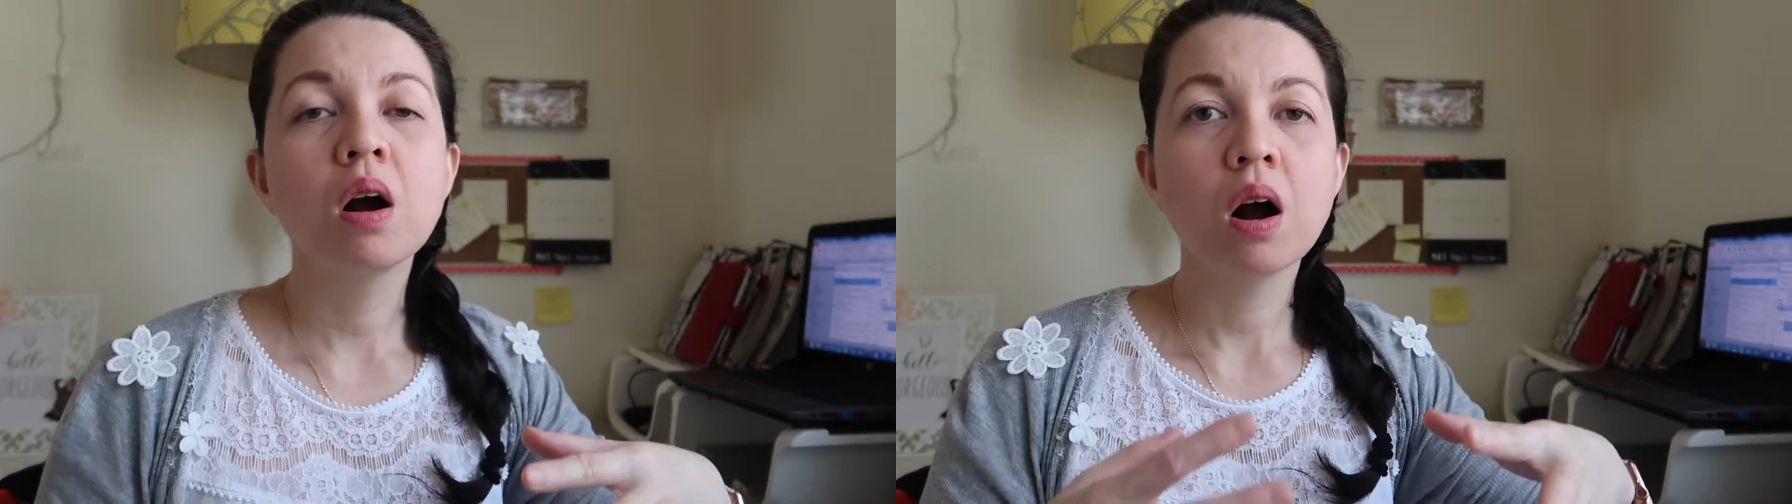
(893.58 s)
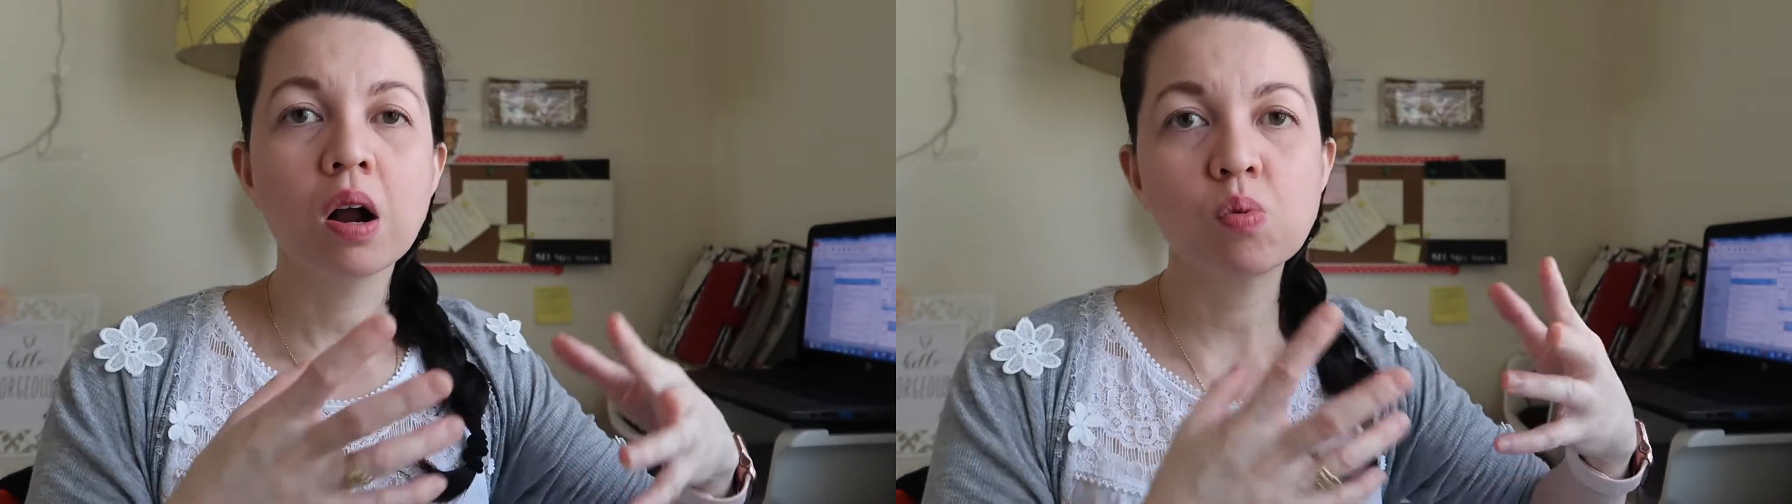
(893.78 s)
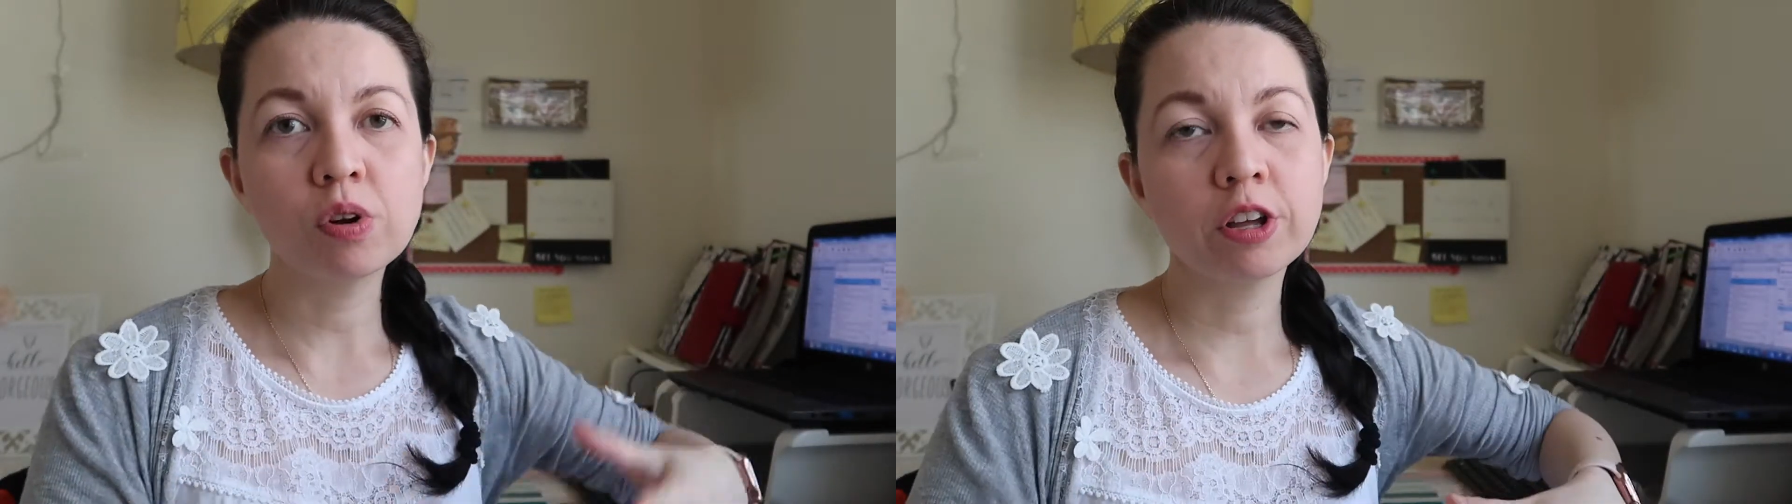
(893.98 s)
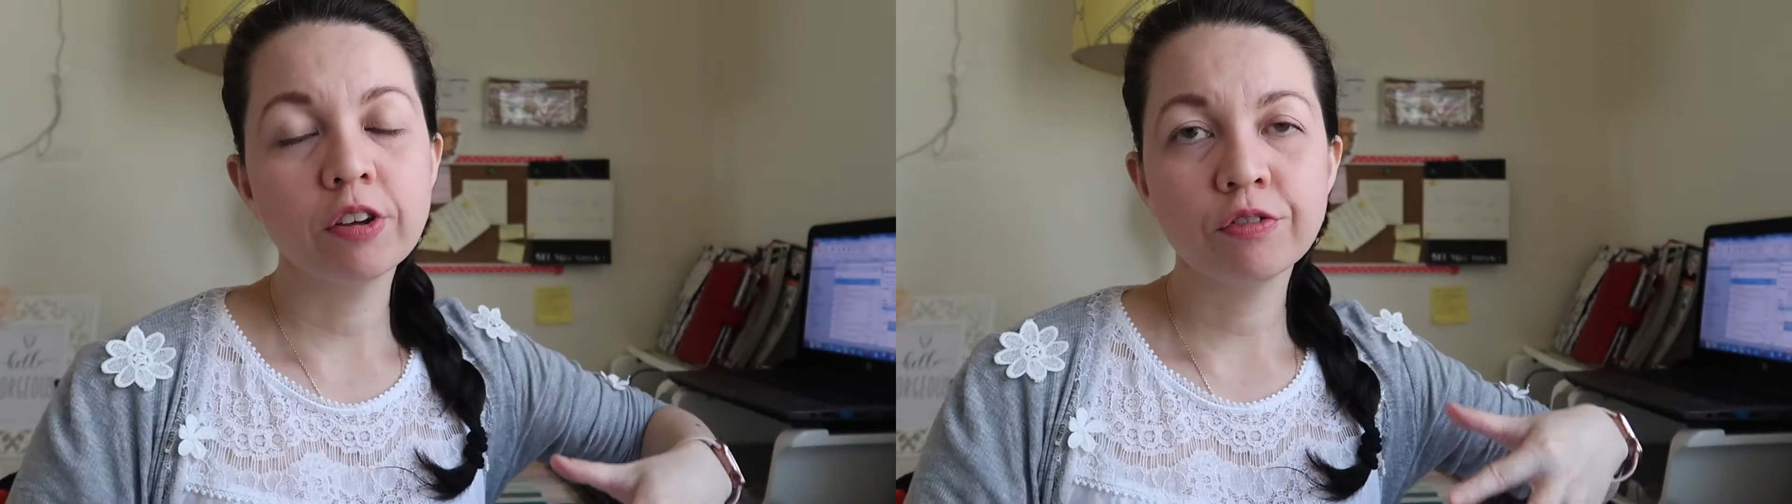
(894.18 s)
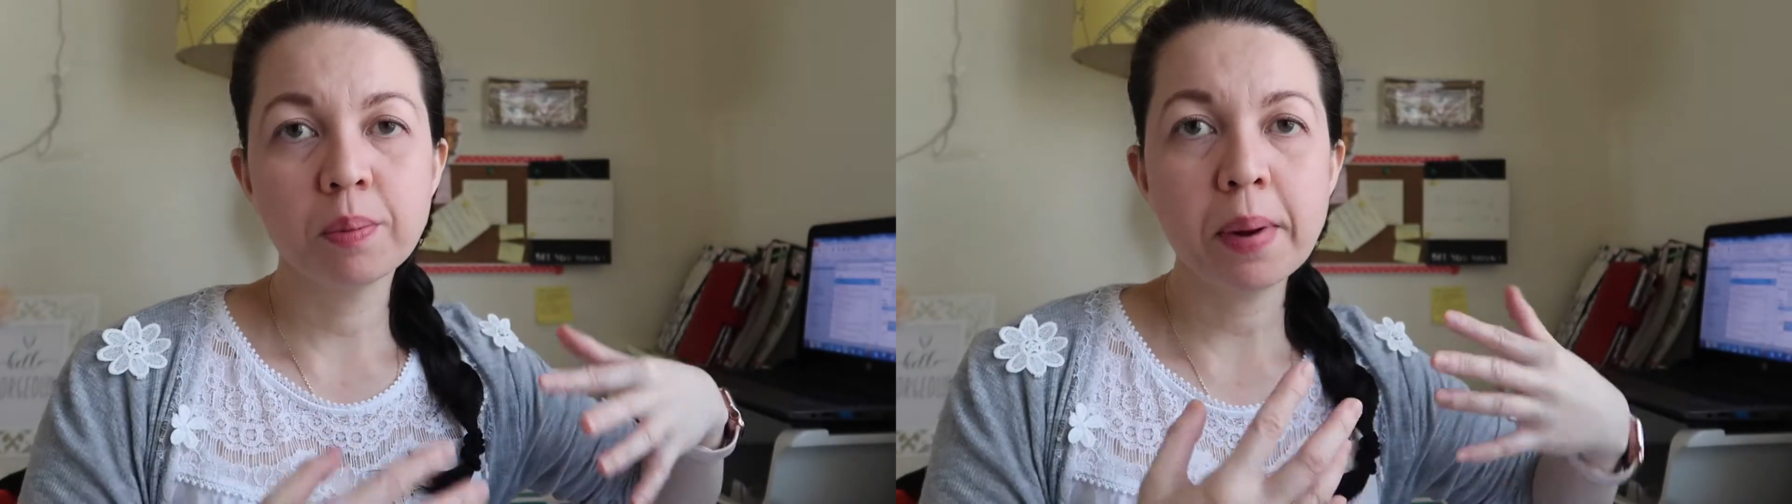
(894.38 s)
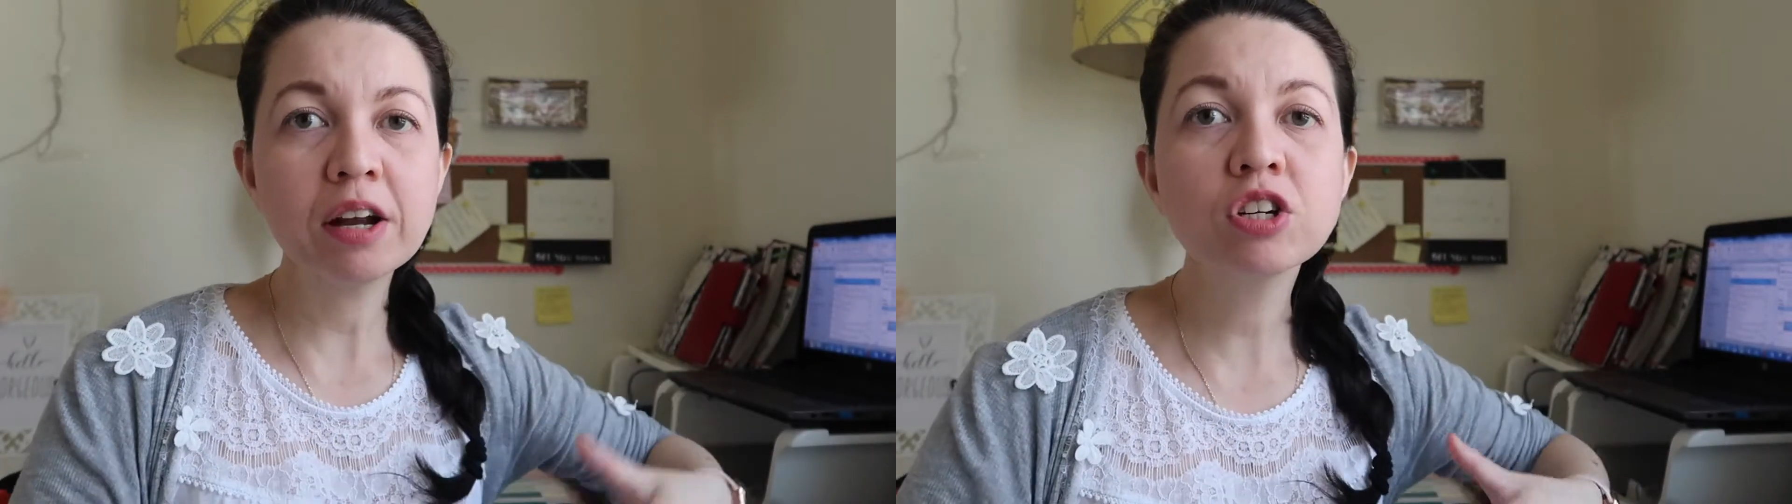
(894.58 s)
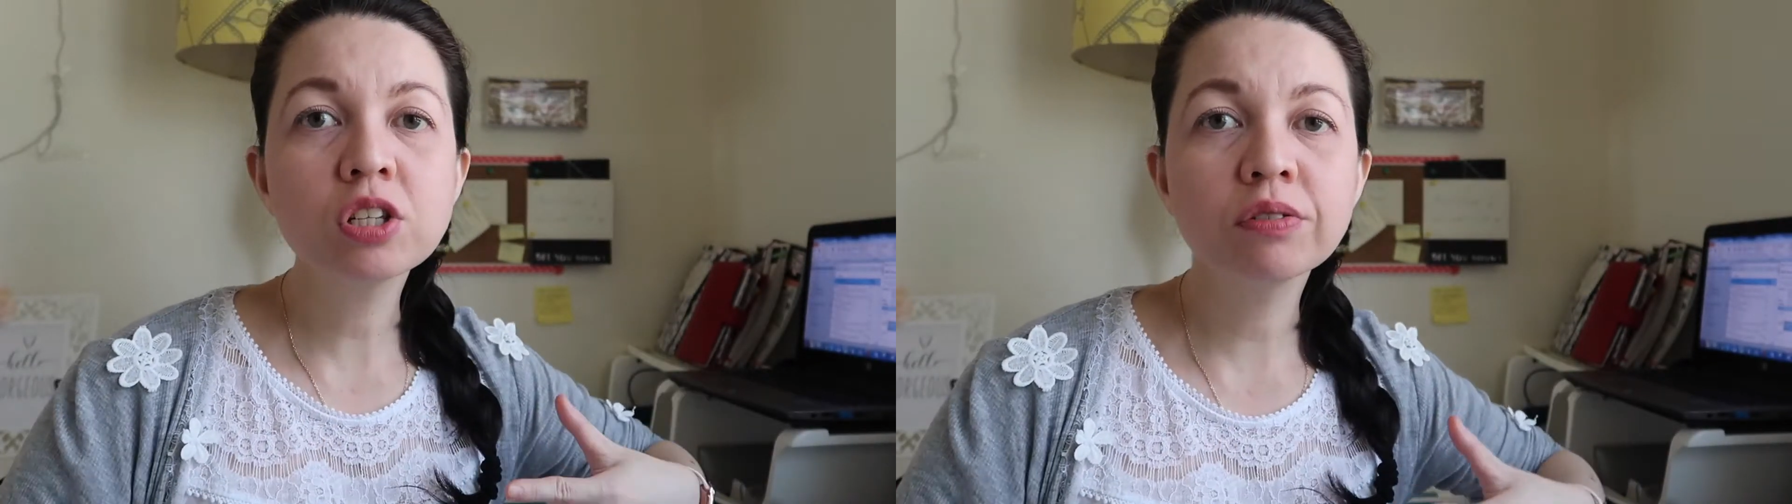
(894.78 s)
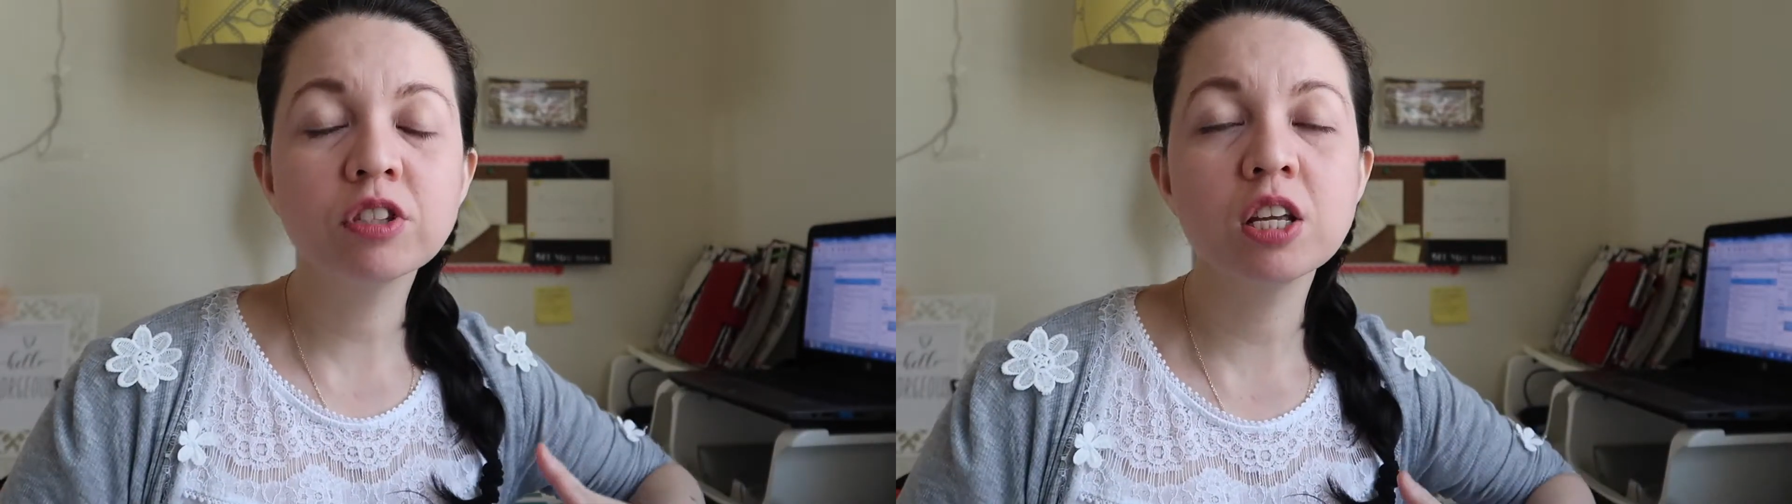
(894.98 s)
are working from
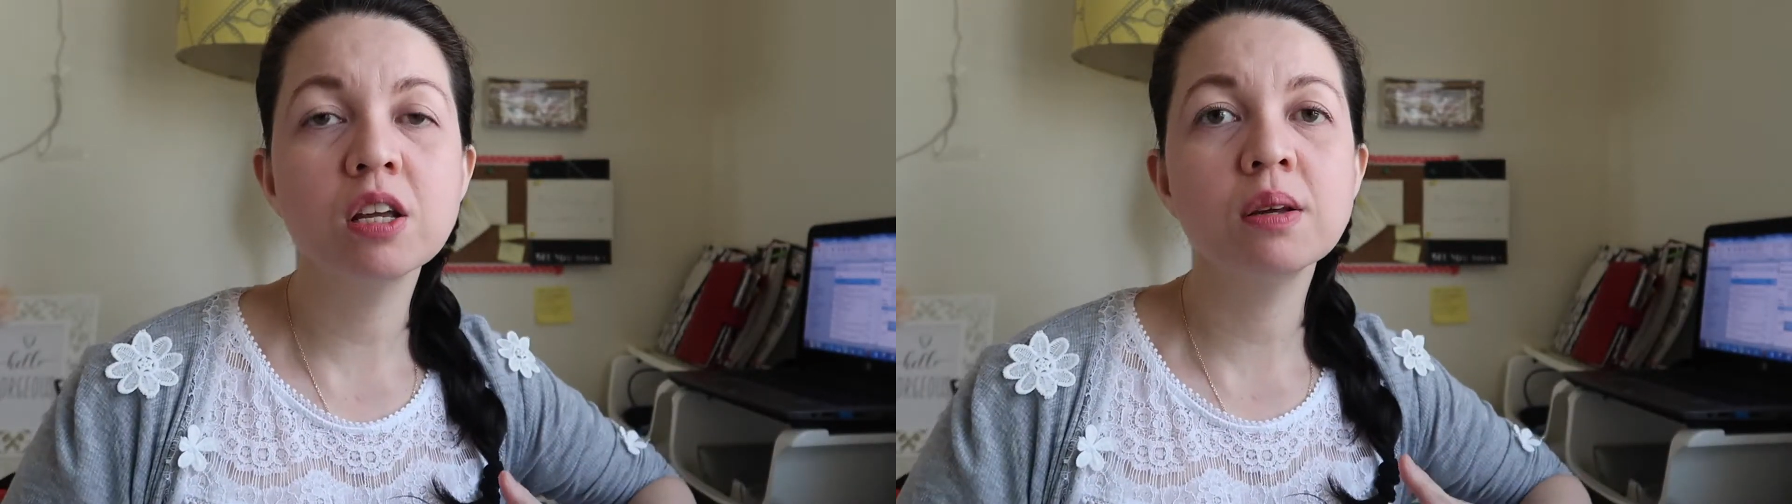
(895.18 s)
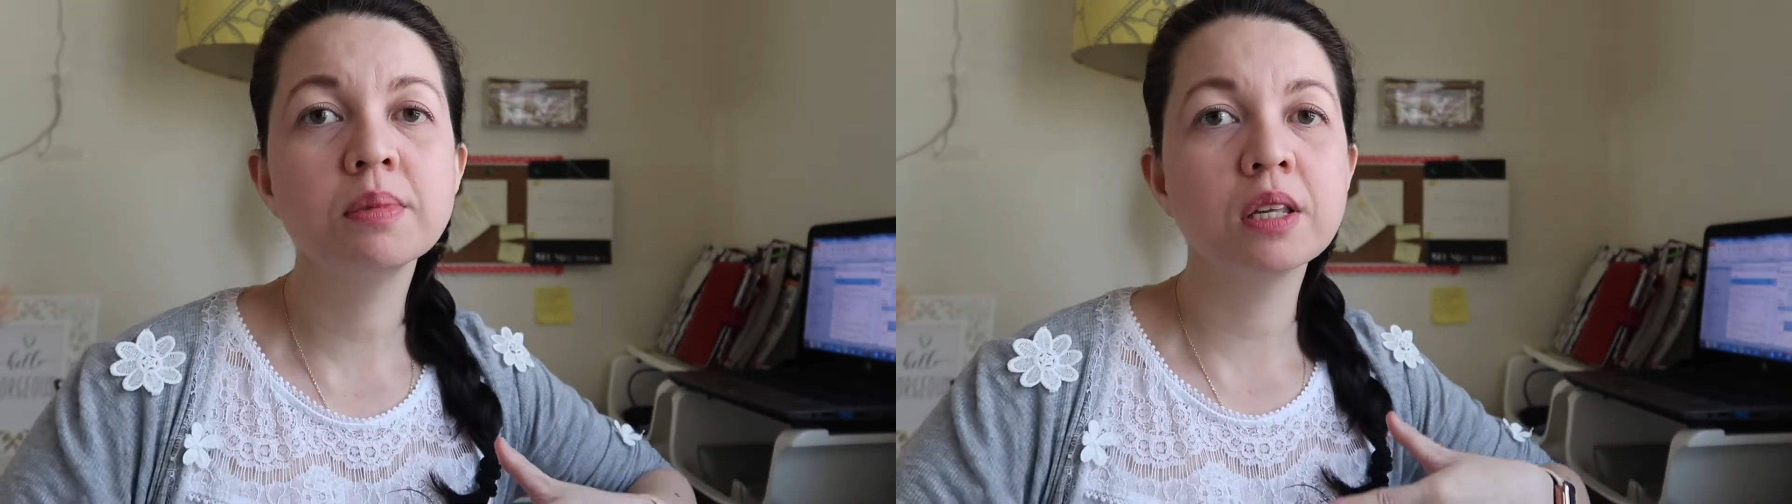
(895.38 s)
Microsoft Teams,